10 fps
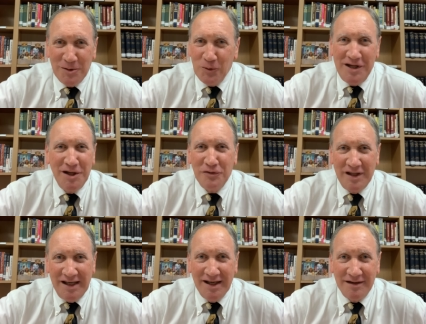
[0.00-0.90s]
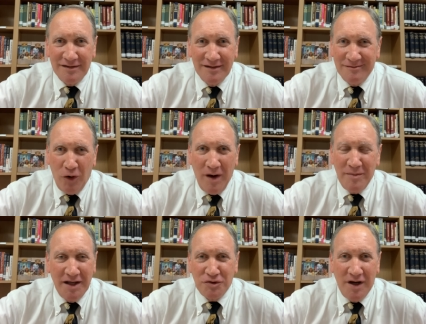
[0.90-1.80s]
we know the end. Oh,
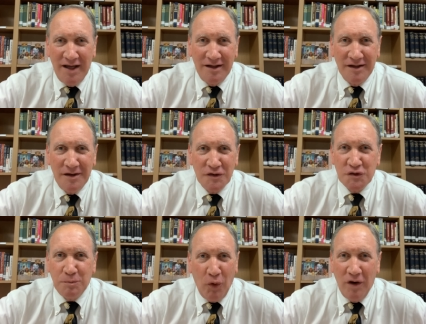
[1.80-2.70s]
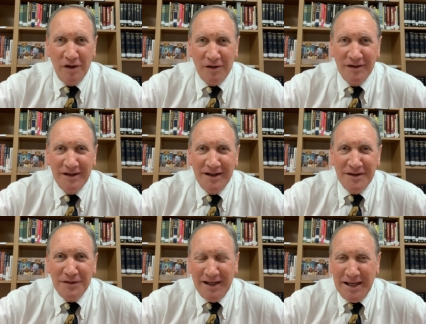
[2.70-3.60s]
I'm not trying to spoil
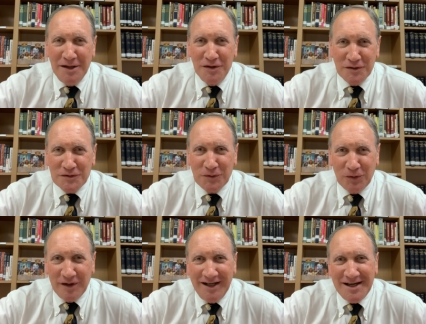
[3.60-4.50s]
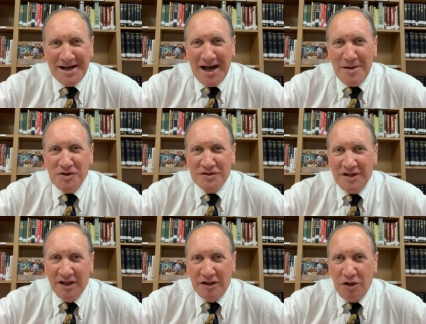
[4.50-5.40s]
the end of the story. I'm just
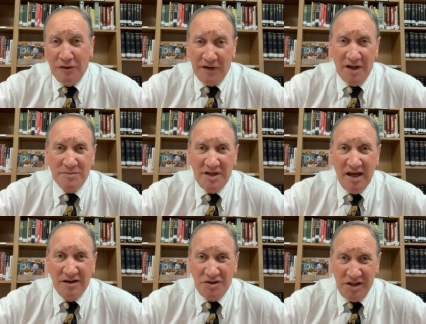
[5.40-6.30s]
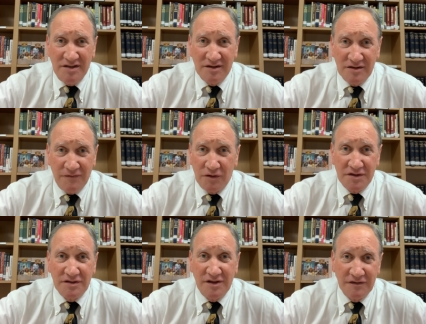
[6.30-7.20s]
telling you, if it comes down to Jesus
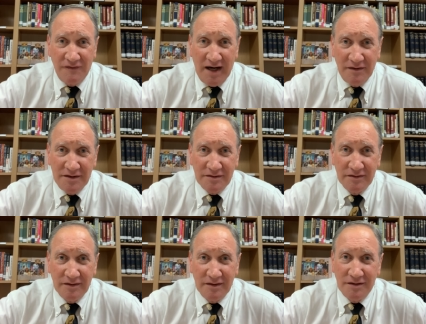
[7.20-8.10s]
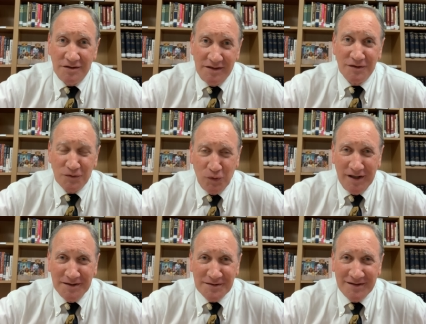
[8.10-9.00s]
versus this virus, Jesus
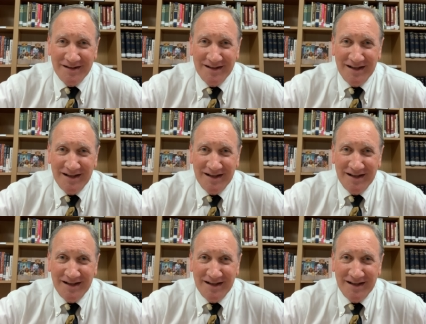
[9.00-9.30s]
wins.